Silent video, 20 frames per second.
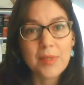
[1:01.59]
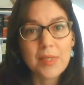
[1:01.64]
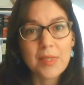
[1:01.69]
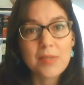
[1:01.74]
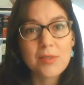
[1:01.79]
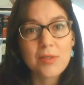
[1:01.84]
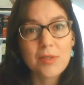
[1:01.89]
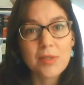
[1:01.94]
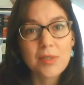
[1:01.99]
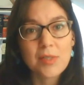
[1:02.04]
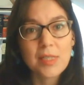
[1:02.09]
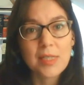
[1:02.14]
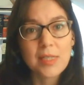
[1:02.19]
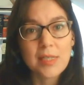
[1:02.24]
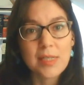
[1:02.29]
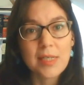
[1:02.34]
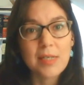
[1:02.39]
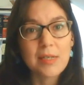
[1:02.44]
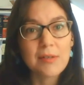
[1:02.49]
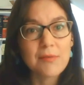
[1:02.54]
is certainly
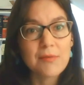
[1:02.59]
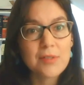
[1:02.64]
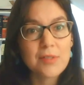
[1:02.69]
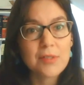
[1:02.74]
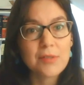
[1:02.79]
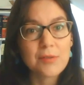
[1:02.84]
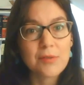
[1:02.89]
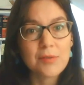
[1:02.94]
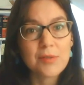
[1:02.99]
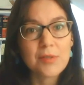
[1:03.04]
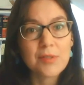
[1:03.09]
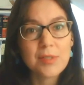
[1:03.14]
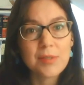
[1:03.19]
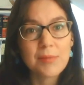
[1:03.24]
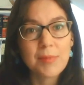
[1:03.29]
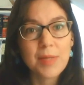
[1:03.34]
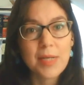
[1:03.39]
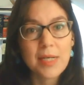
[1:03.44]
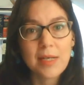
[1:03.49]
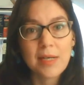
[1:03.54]
a gift to to
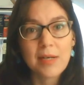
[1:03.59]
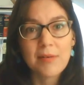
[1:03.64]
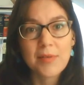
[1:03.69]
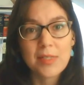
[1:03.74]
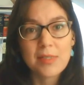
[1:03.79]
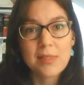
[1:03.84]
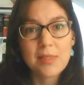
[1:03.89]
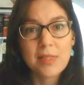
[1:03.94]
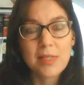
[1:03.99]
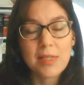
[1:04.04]
many of us